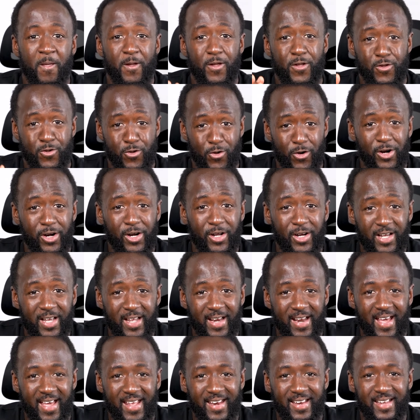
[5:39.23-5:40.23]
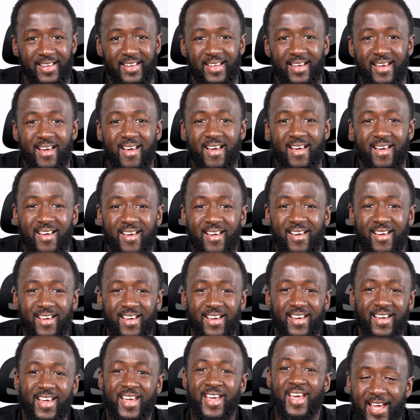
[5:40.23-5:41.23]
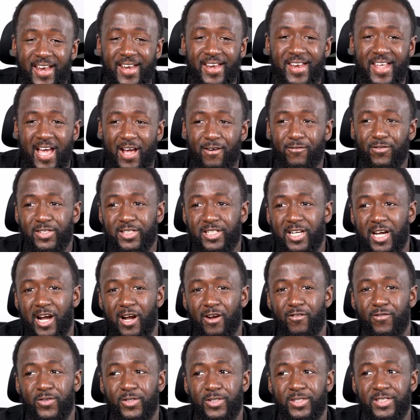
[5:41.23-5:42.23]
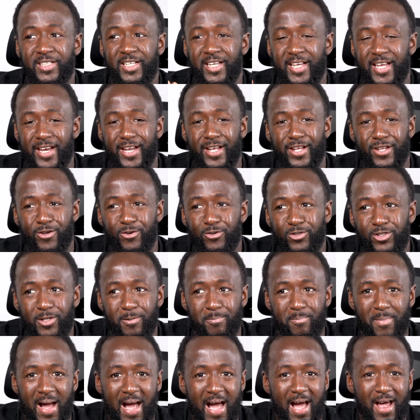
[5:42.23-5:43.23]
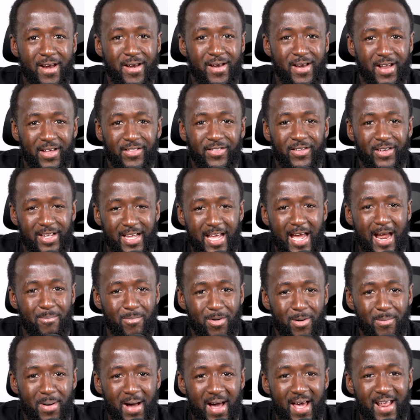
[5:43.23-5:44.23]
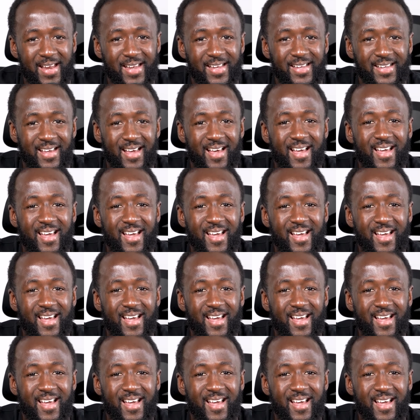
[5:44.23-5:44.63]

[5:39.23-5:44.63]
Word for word: You're looking at it. and that photographer is getting you to buy another camera body.